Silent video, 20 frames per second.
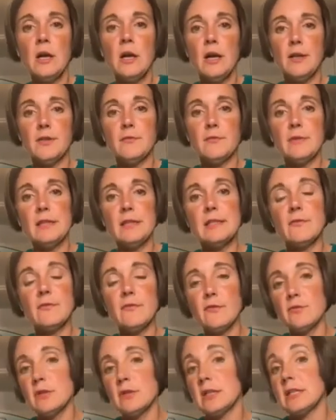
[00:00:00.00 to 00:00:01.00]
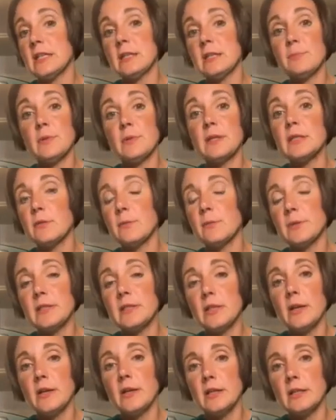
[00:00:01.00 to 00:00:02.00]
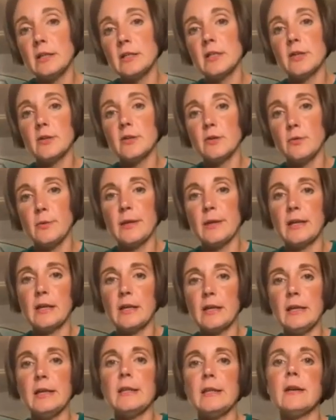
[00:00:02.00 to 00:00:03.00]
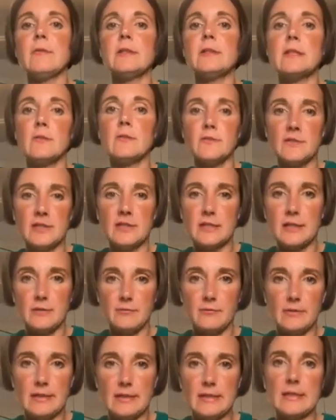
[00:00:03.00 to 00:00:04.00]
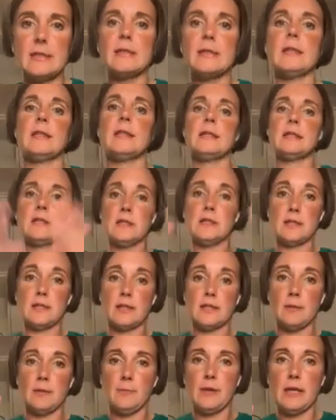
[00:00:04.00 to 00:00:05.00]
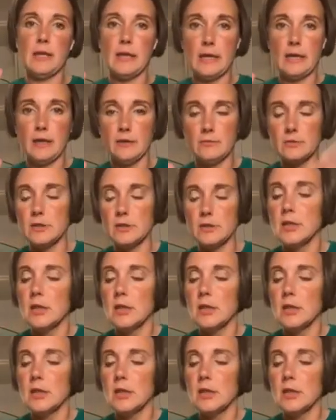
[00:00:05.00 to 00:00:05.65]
And the reason for this is because it will be turning so quickly, there is obviously a risk that it's just going to ping out,